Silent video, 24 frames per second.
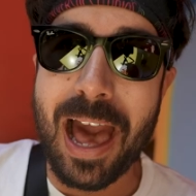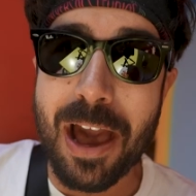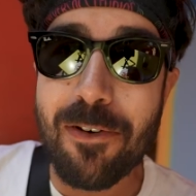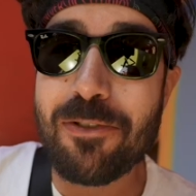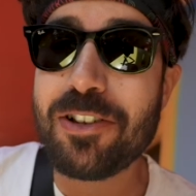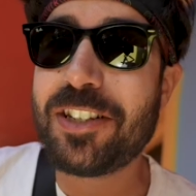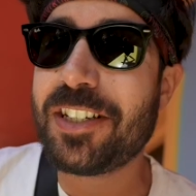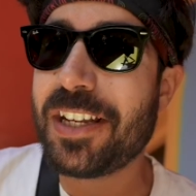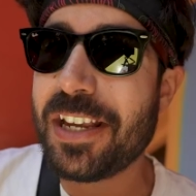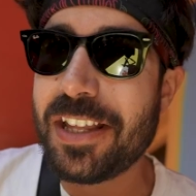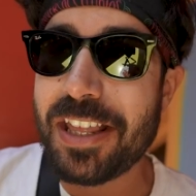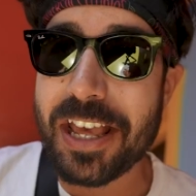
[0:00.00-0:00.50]
I would
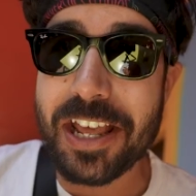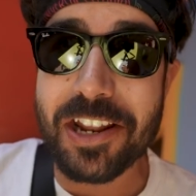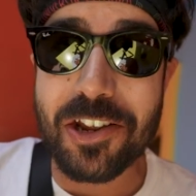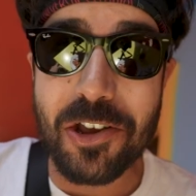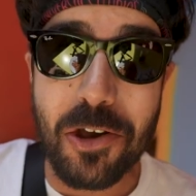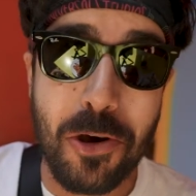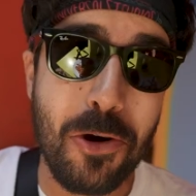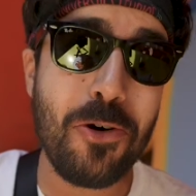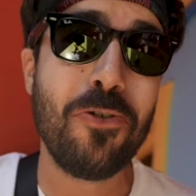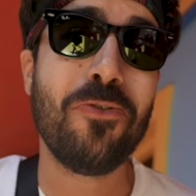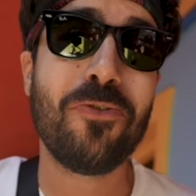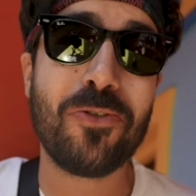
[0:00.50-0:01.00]
say that
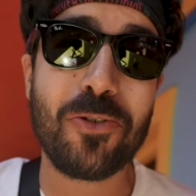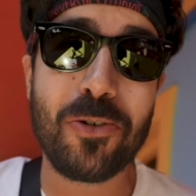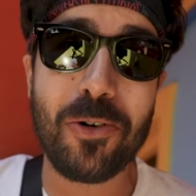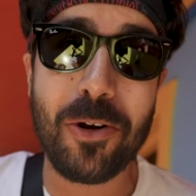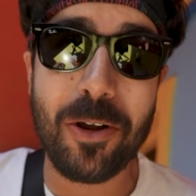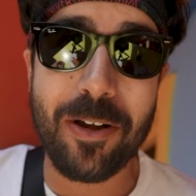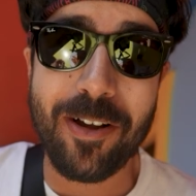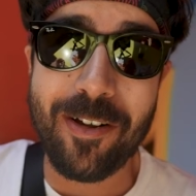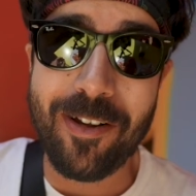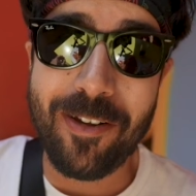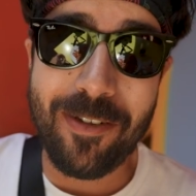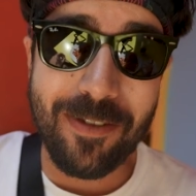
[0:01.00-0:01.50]

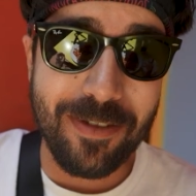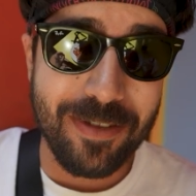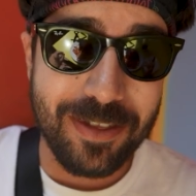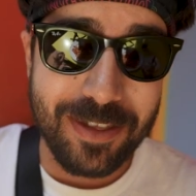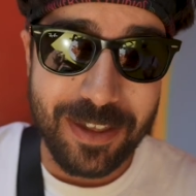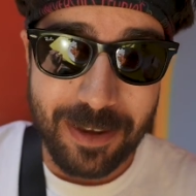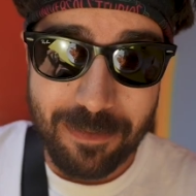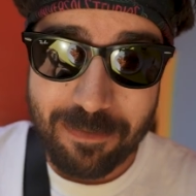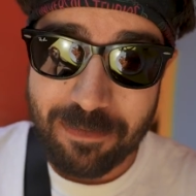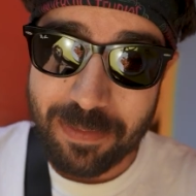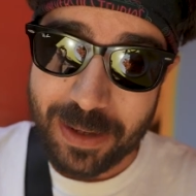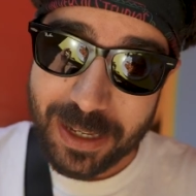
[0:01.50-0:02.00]
overall,
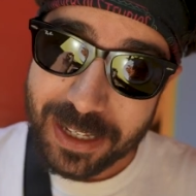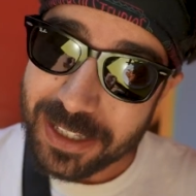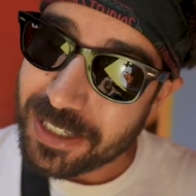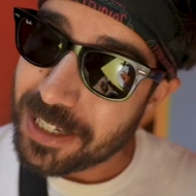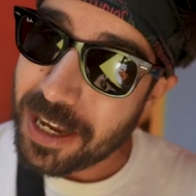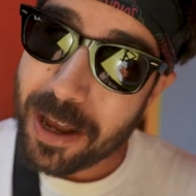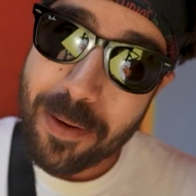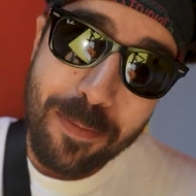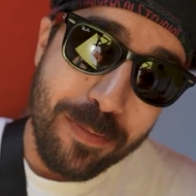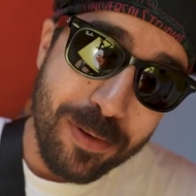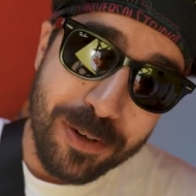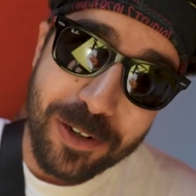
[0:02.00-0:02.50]
the Big
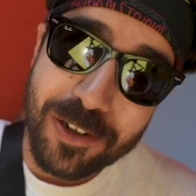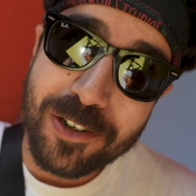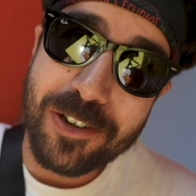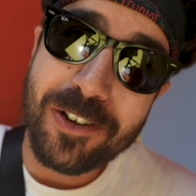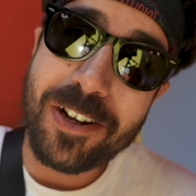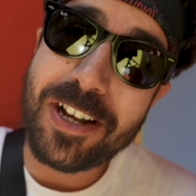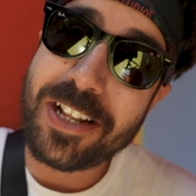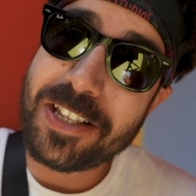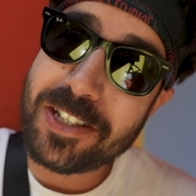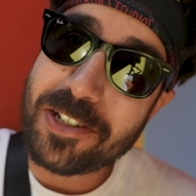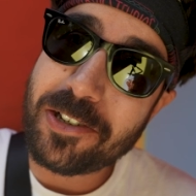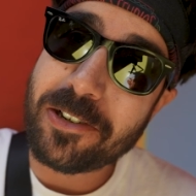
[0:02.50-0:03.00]
Top Burger
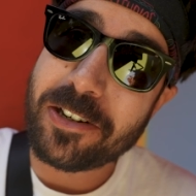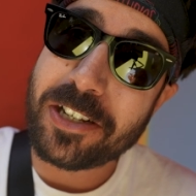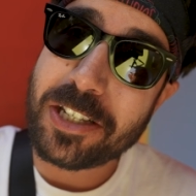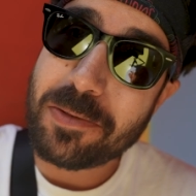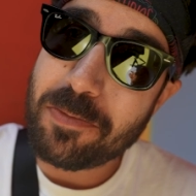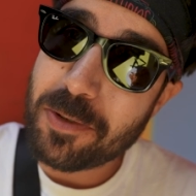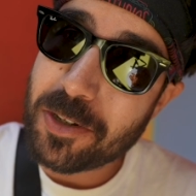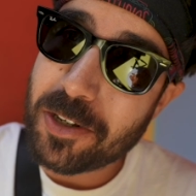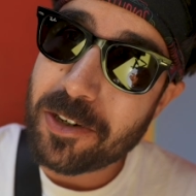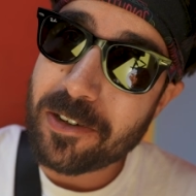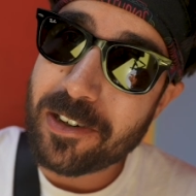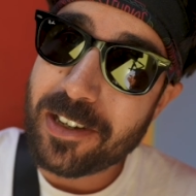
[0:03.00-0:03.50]
at Circus
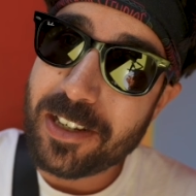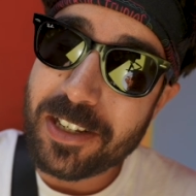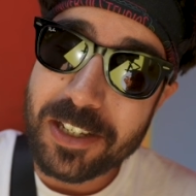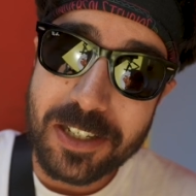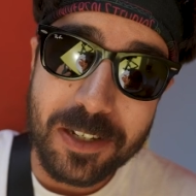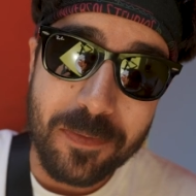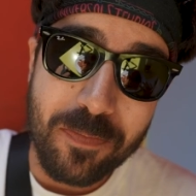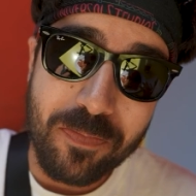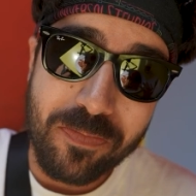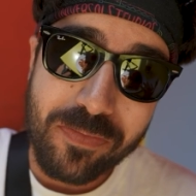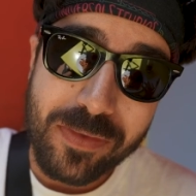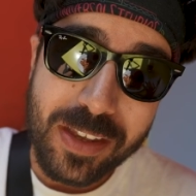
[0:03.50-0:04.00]
McGurkus
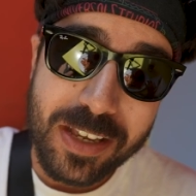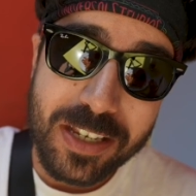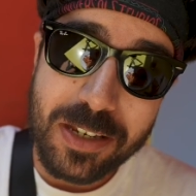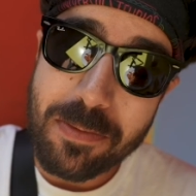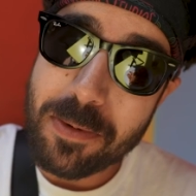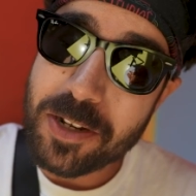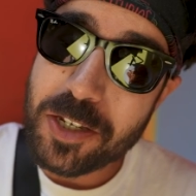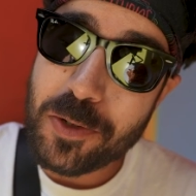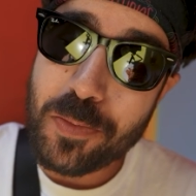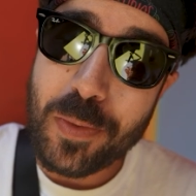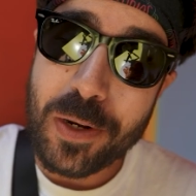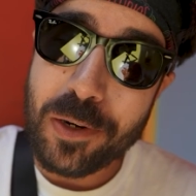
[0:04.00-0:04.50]
is a
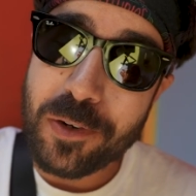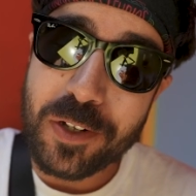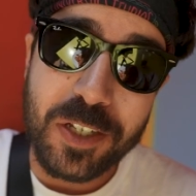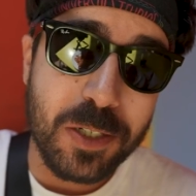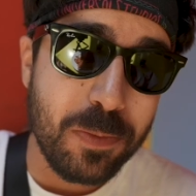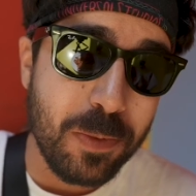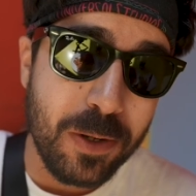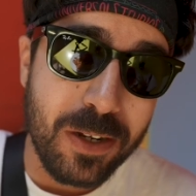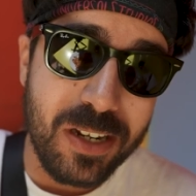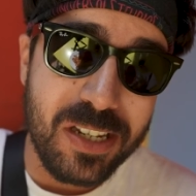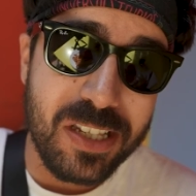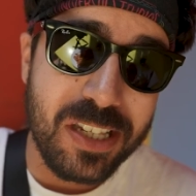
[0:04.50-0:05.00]
much better
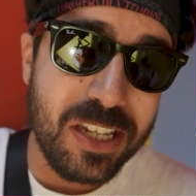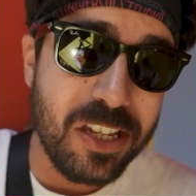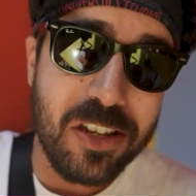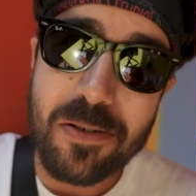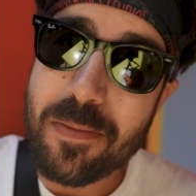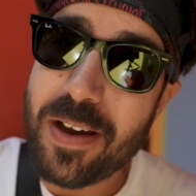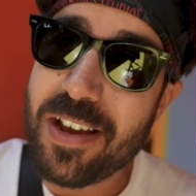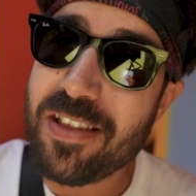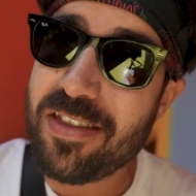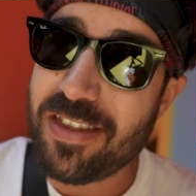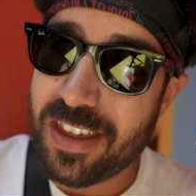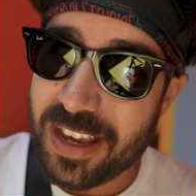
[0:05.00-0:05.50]
experience than you
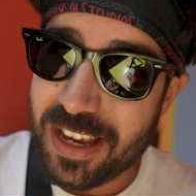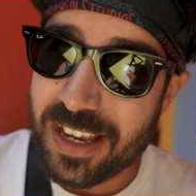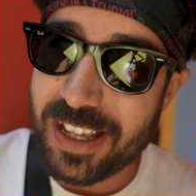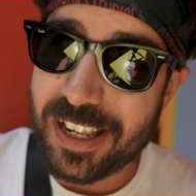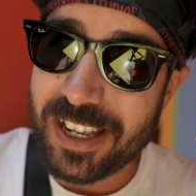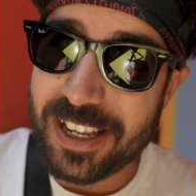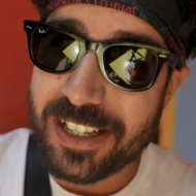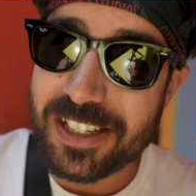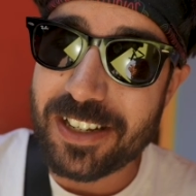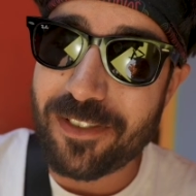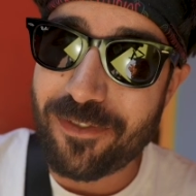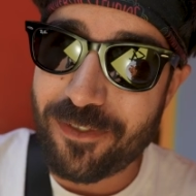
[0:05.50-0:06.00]
might think it
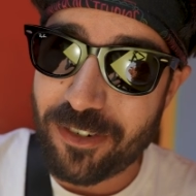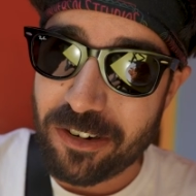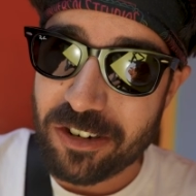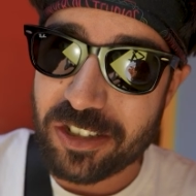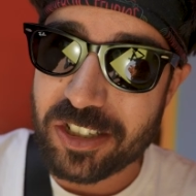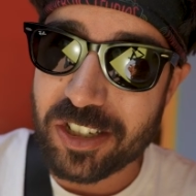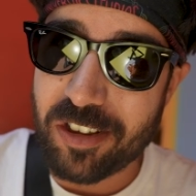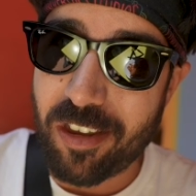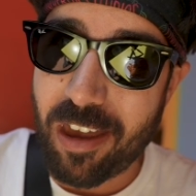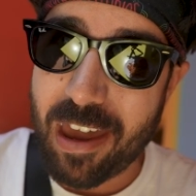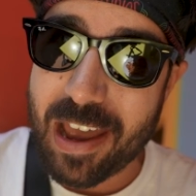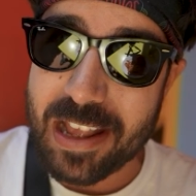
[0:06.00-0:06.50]
is at
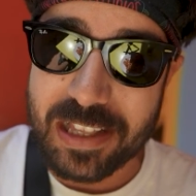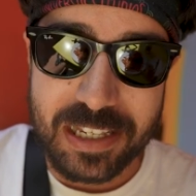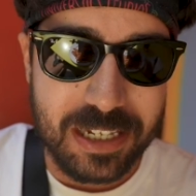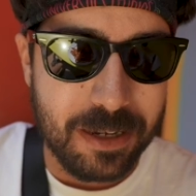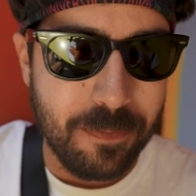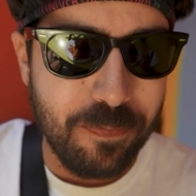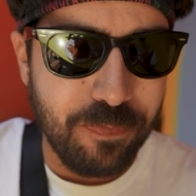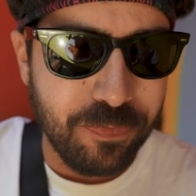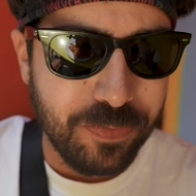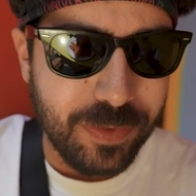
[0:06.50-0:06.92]
first glance.